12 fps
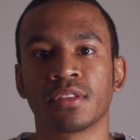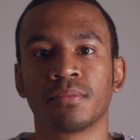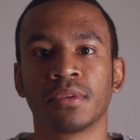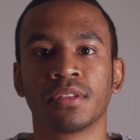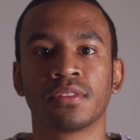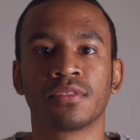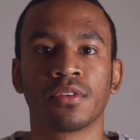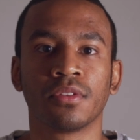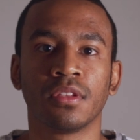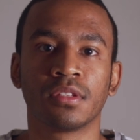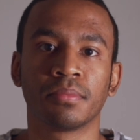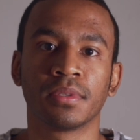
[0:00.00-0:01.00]
has been
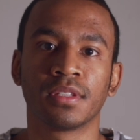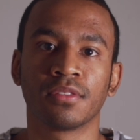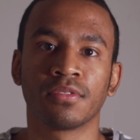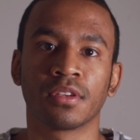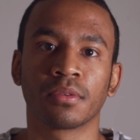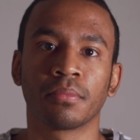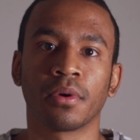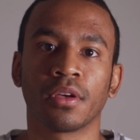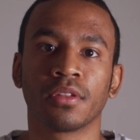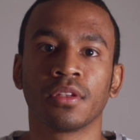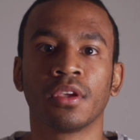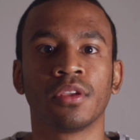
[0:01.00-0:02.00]
Sony specific,
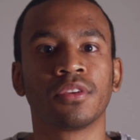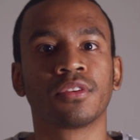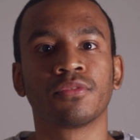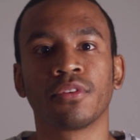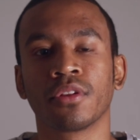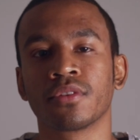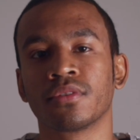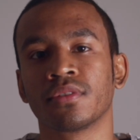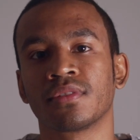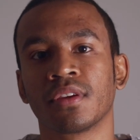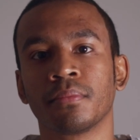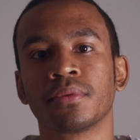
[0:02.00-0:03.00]
but you can follow the
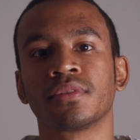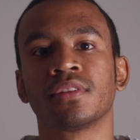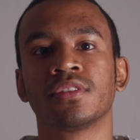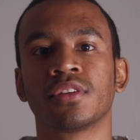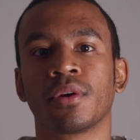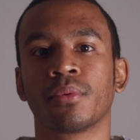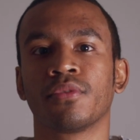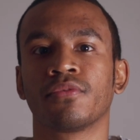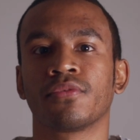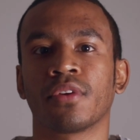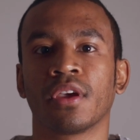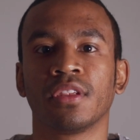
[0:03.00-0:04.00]
same procedure
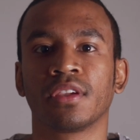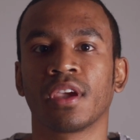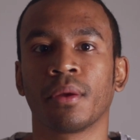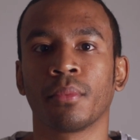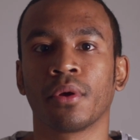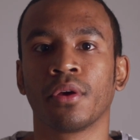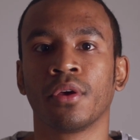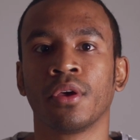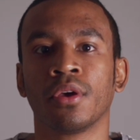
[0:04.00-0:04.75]
with any camera.